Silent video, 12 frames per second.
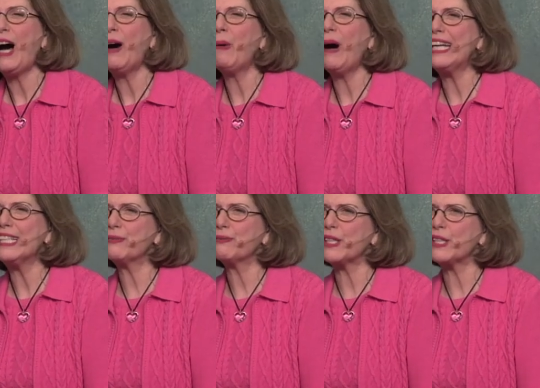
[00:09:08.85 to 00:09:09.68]
A
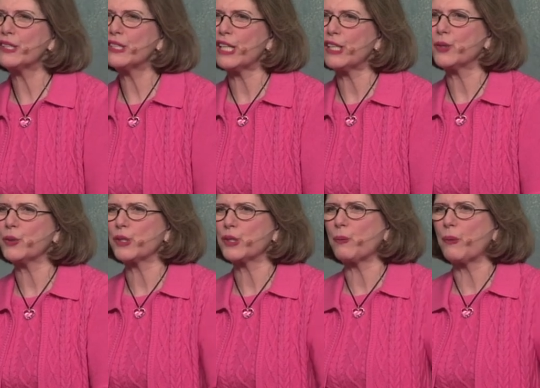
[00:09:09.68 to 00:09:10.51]
wise friend said to
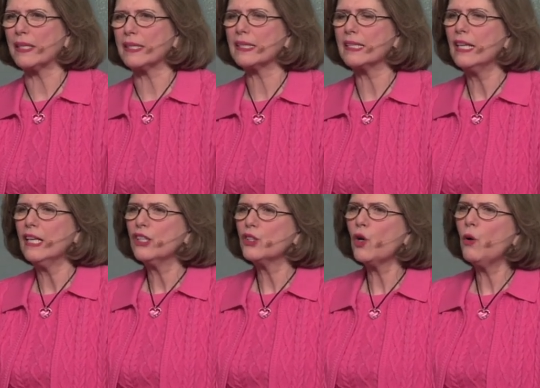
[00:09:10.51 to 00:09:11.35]
us once,
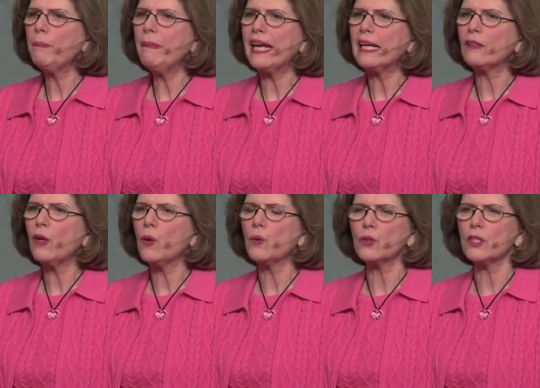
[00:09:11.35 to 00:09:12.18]
don't make
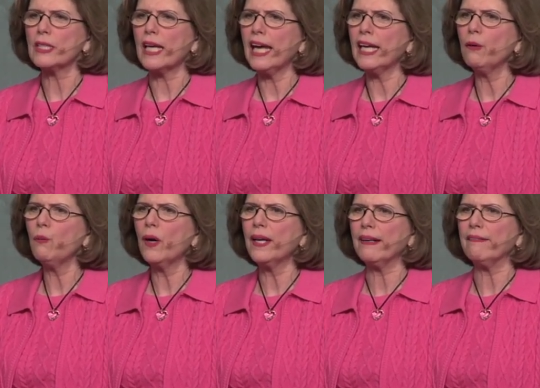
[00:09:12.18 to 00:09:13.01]
loans to
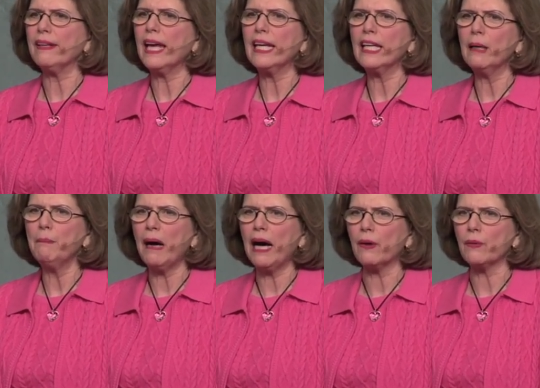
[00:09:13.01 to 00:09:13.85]
anyone of any
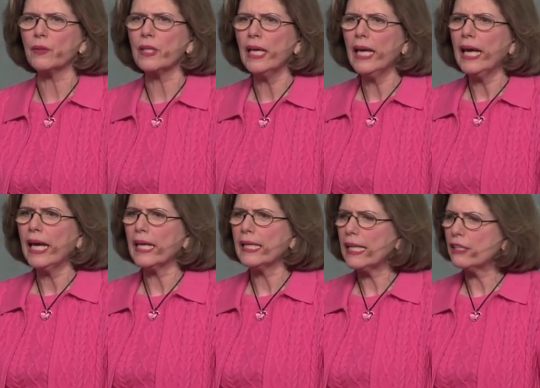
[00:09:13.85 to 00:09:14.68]
amount
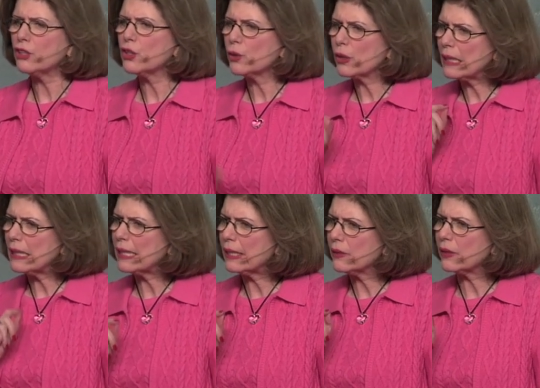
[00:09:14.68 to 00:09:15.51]
unless you're
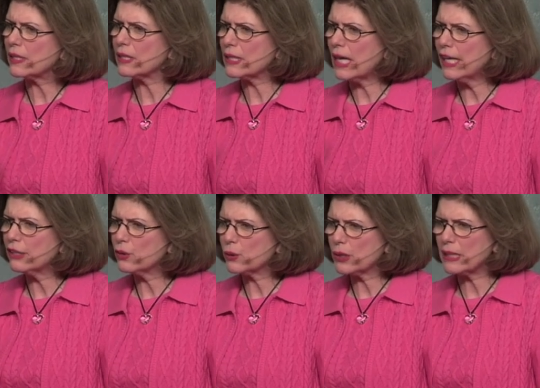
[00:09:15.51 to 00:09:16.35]
clear
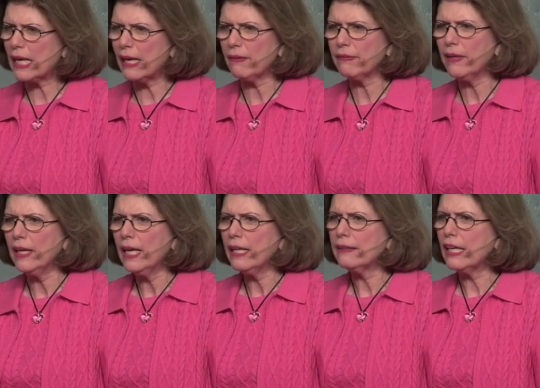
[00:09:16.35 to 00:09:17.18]
inside yourself
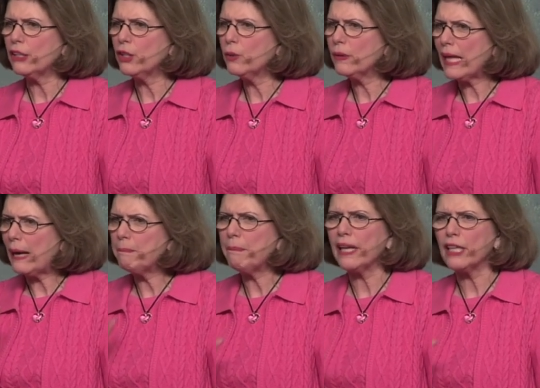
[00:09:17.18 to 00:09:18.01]
that
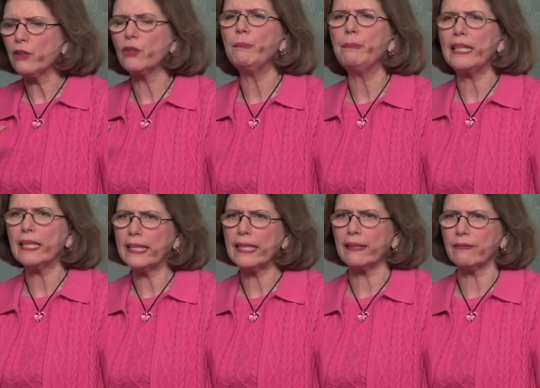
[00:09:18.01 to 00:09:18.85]
that money could be a
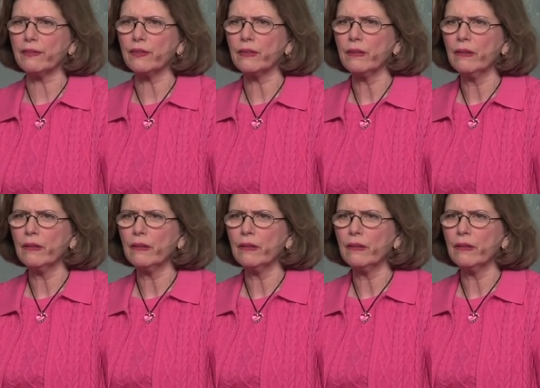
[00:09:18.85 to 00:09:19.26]
gift.